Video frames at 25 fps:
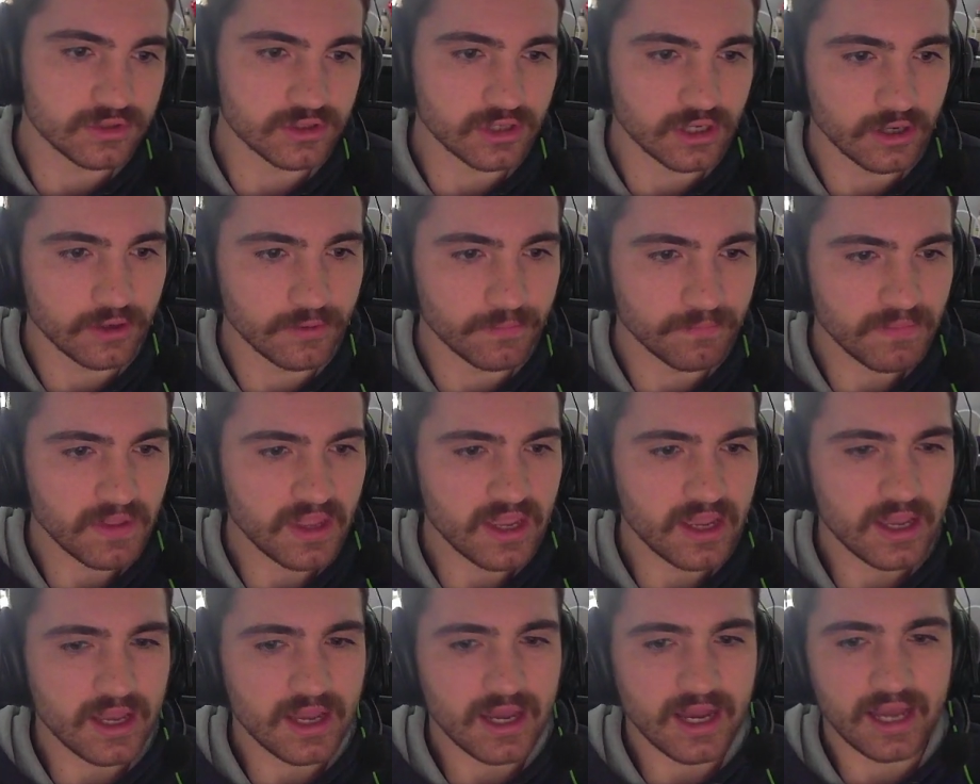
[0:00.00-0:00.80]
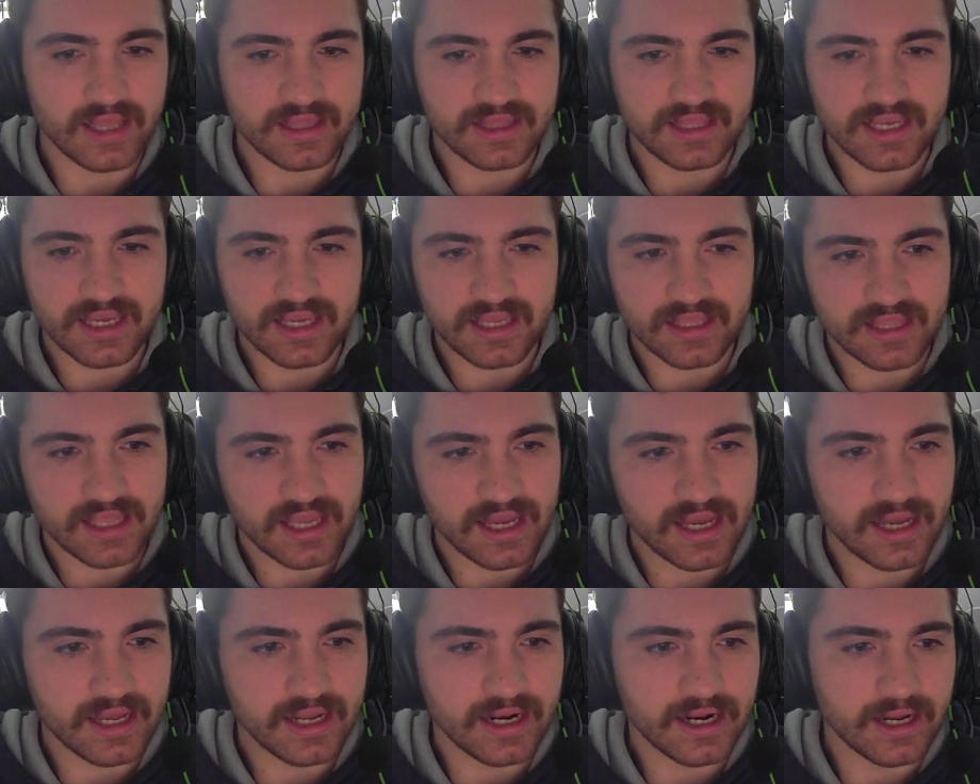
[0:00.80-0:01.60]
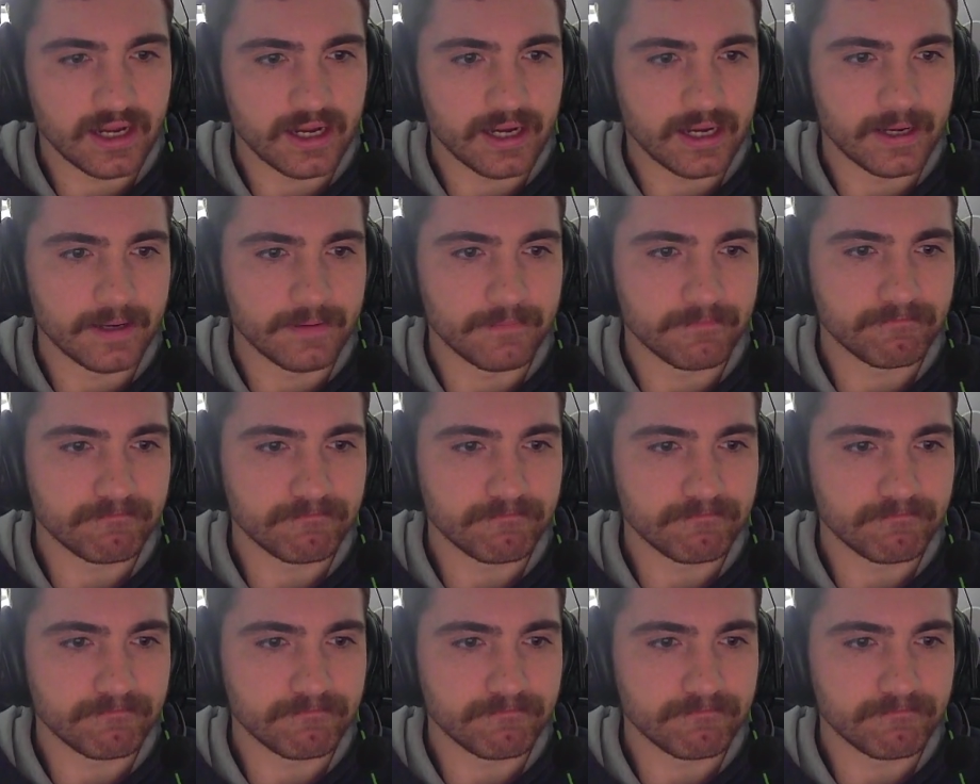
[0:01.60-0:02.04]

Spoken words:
So I think that